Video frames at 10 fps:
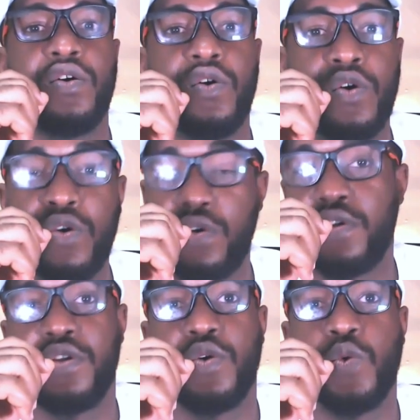or
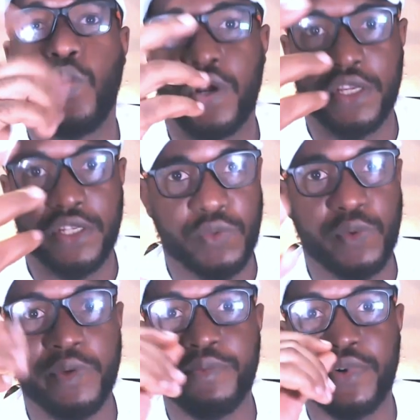walk
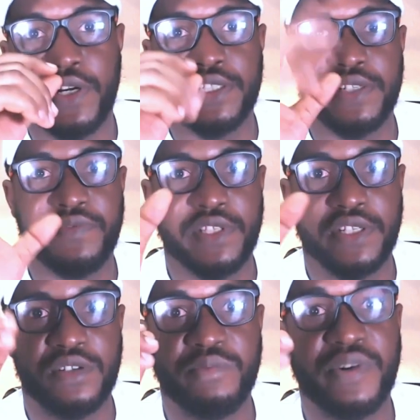into a branch, a
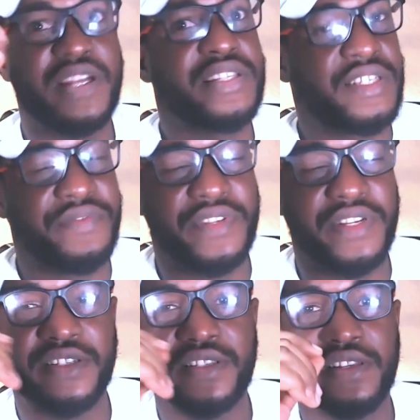physical branch, if
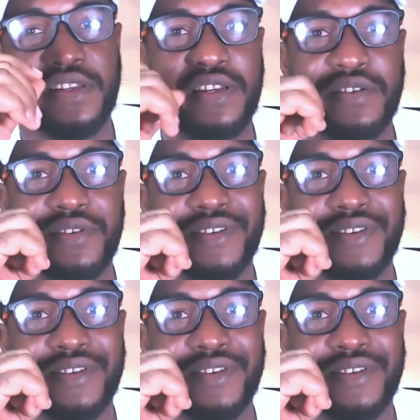there's still any.